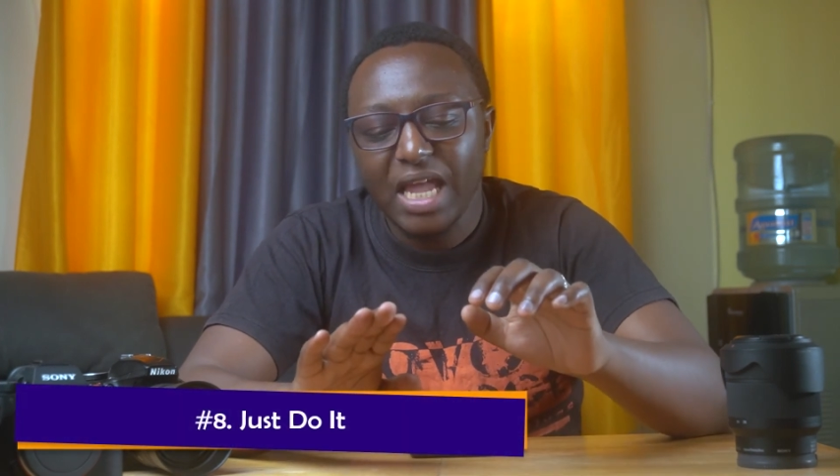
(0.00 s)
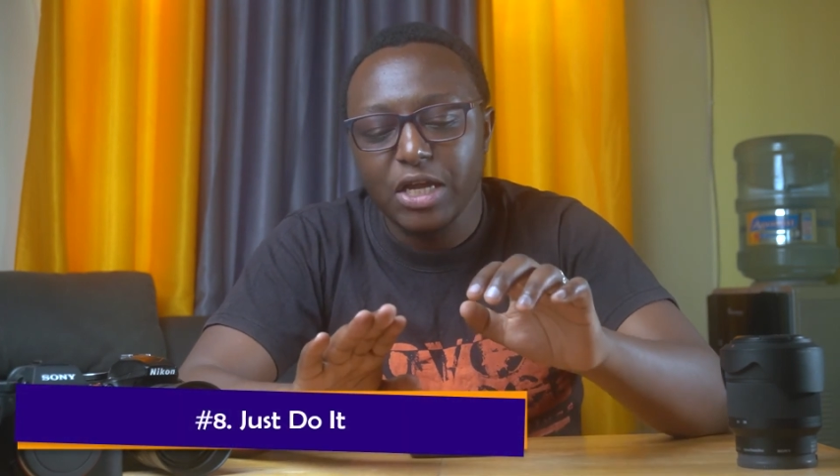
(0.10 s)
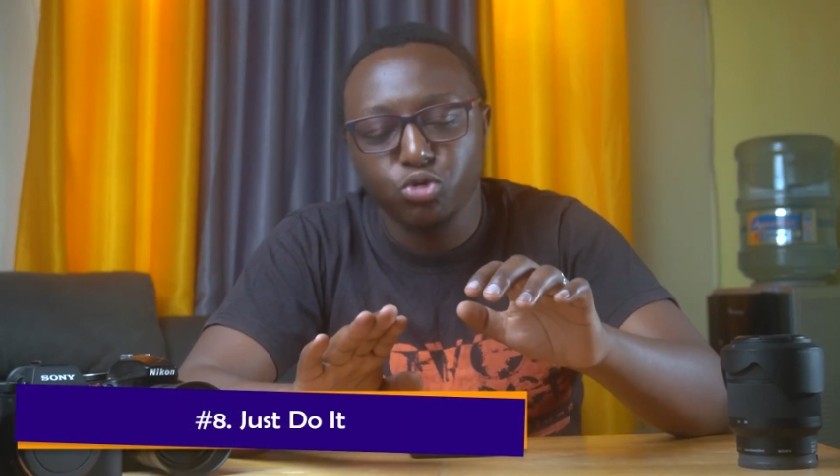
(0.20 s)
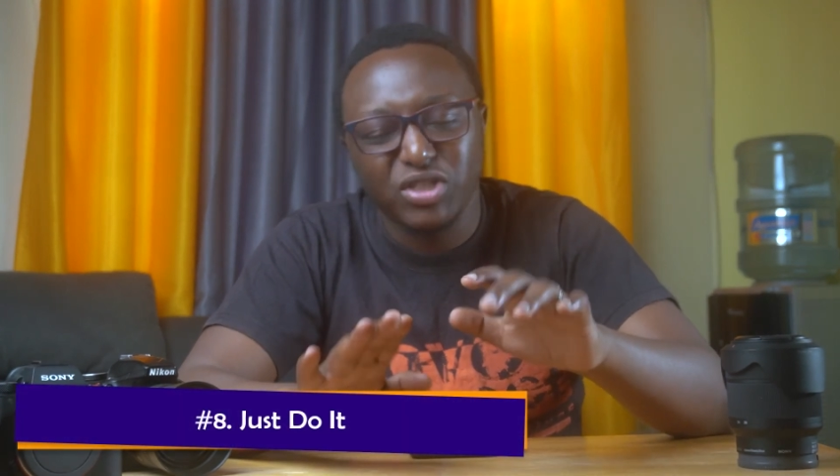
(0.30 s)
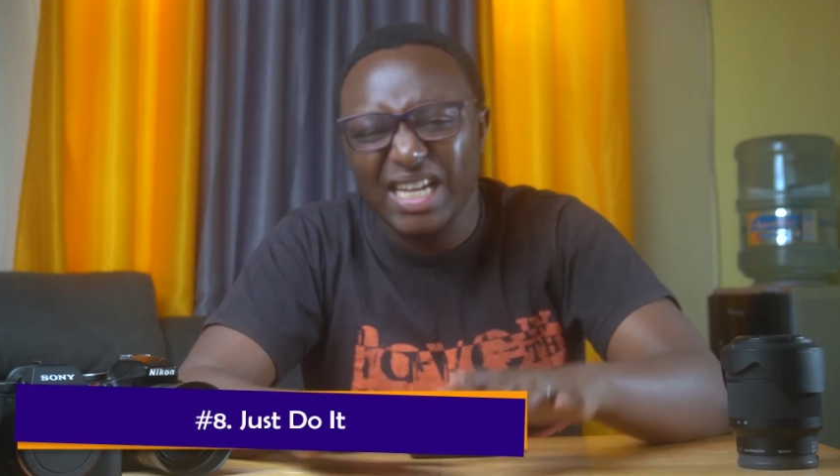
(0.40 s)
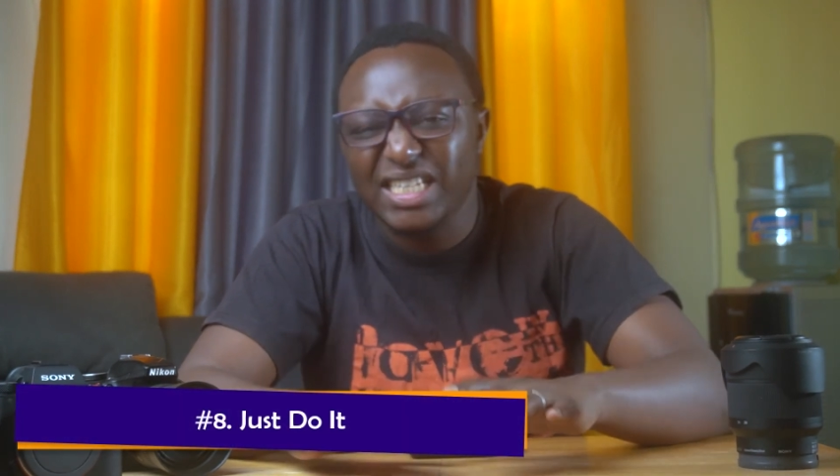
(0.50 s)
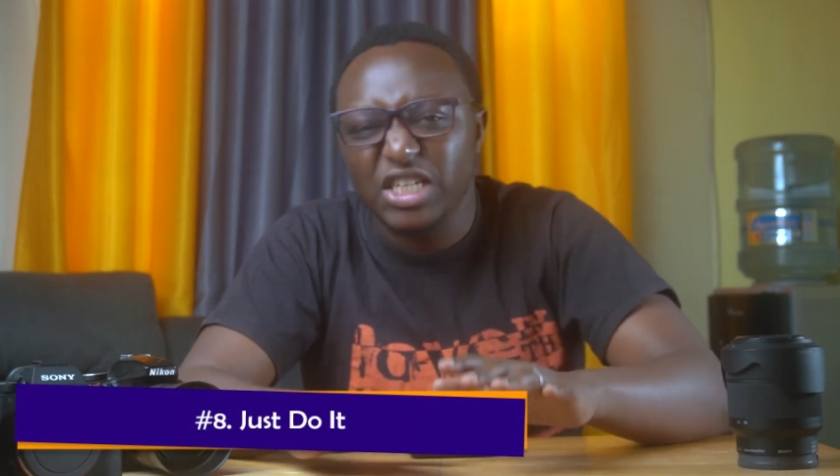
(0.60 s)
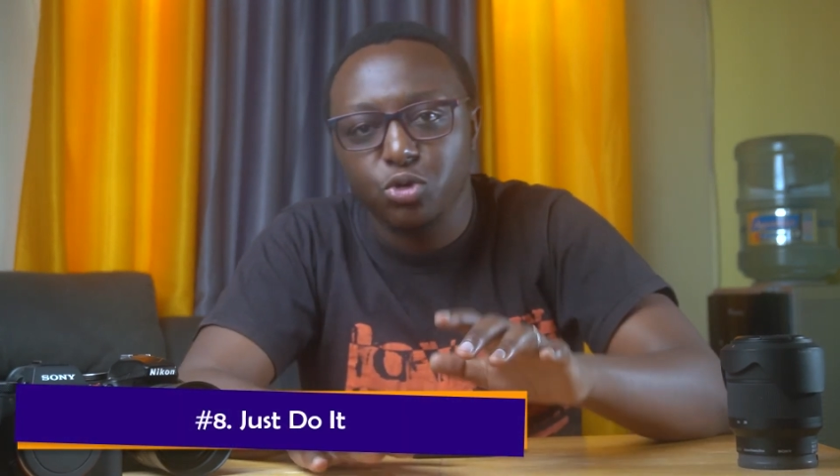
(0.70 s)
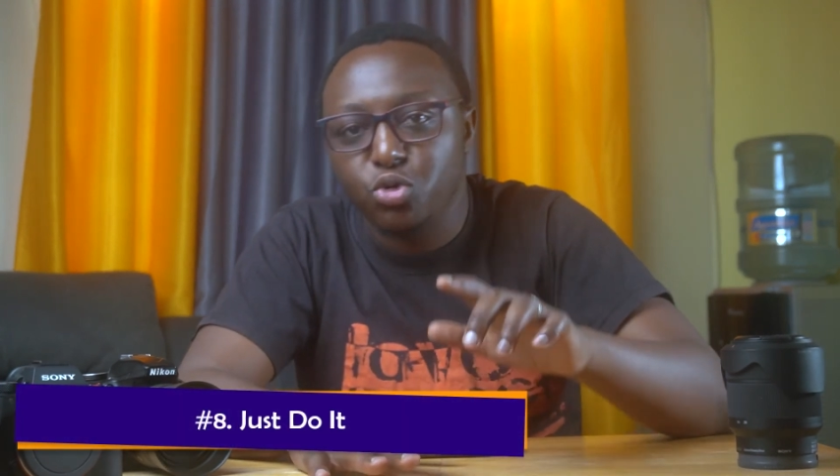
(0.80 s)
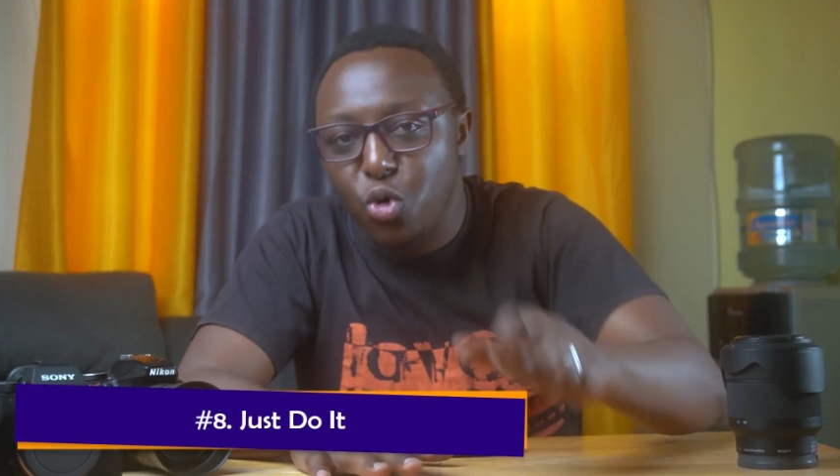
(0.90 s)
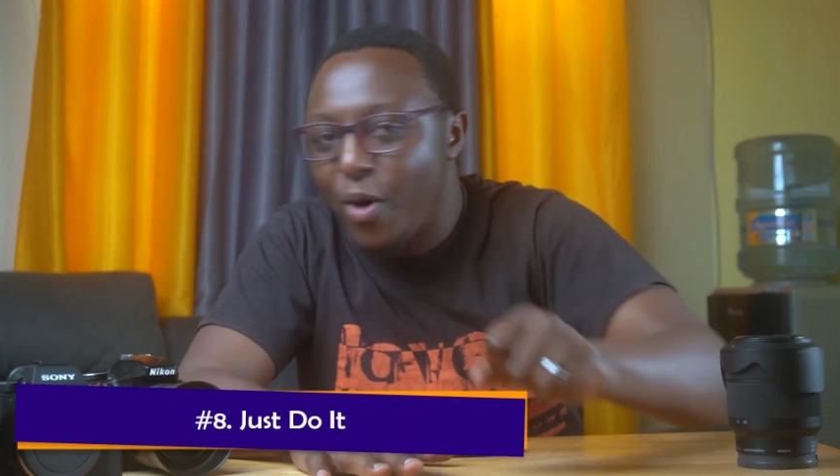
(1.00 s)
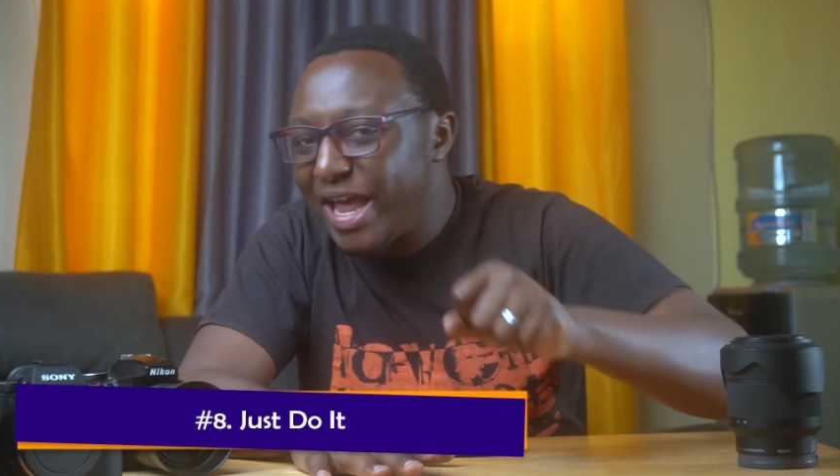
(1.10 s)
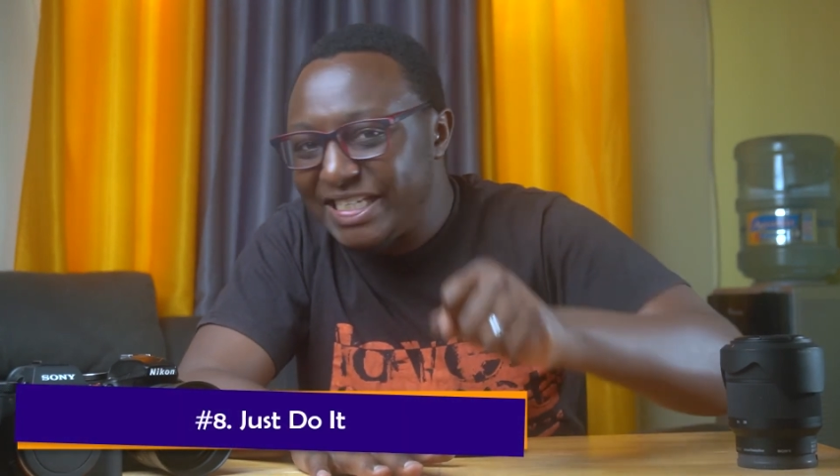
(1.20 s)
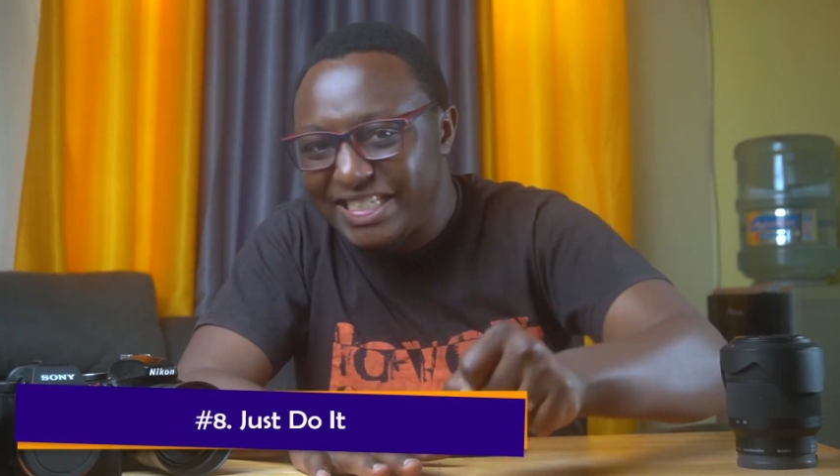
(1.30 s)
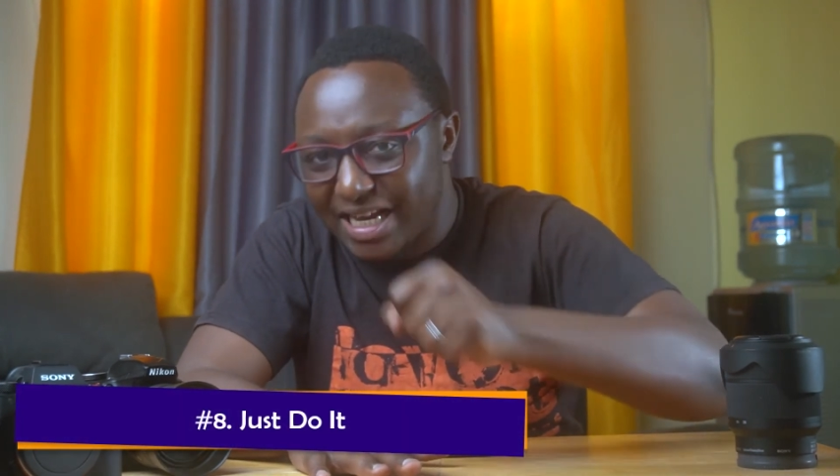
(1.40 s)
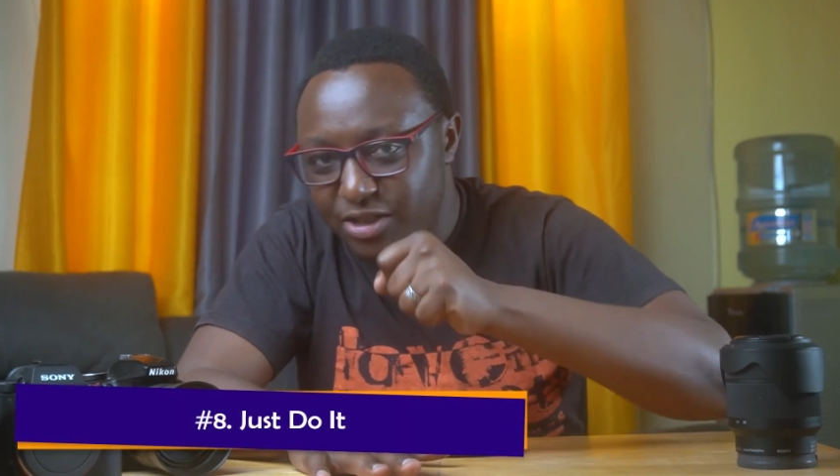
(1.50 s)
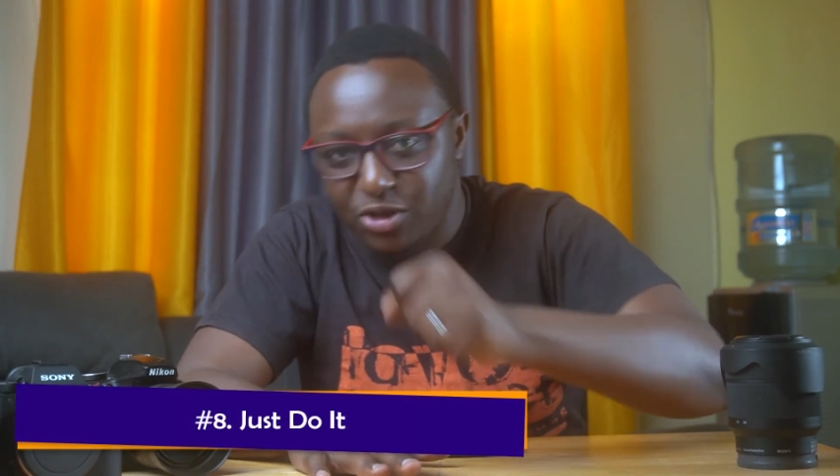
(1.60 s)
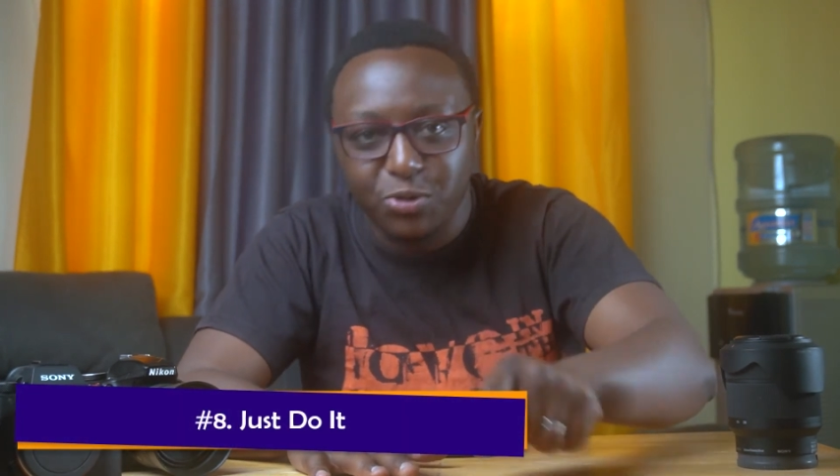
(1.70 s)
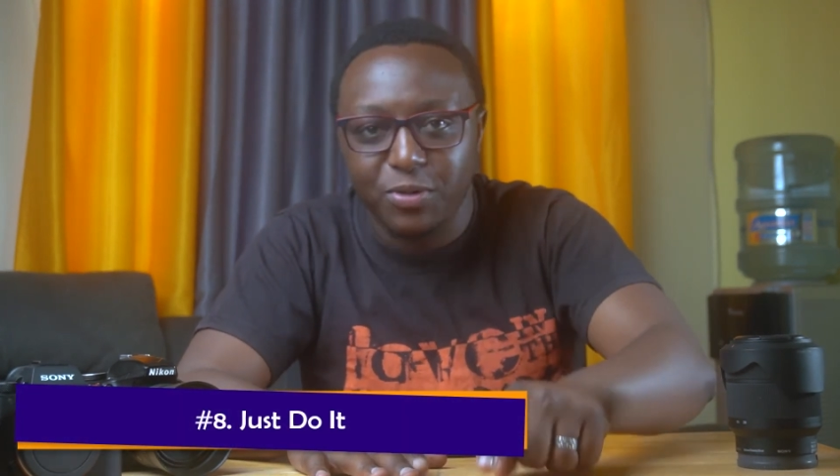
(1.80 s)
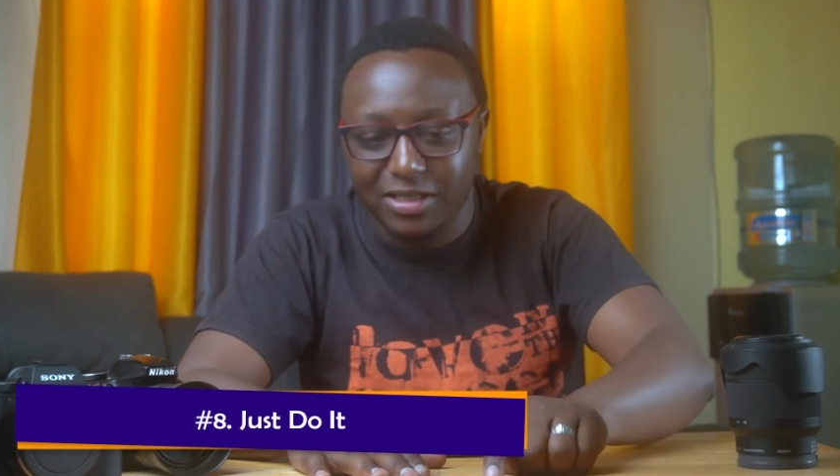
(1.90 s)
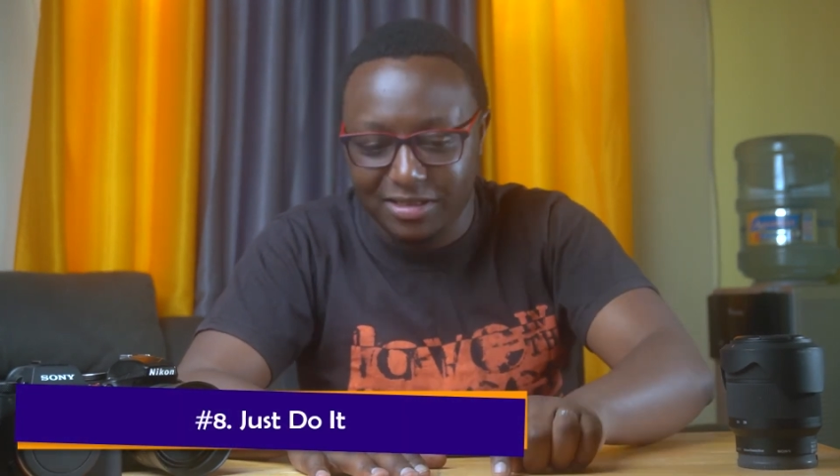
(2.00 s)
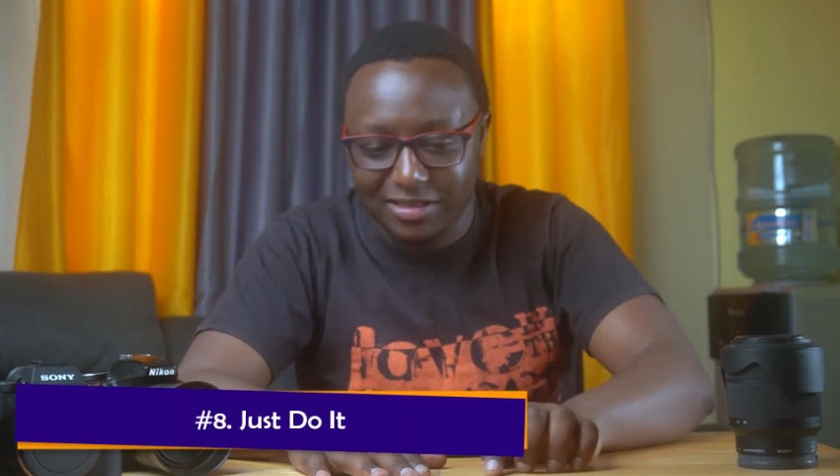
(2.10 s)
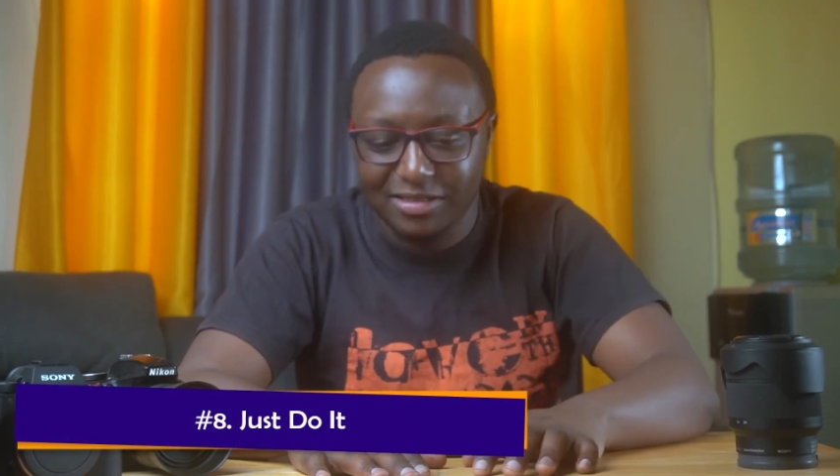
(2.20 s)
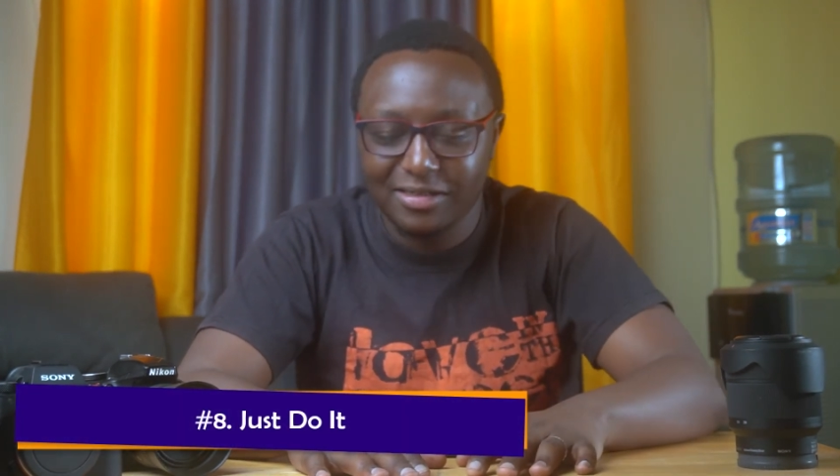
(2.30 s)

you just need to go and just do it.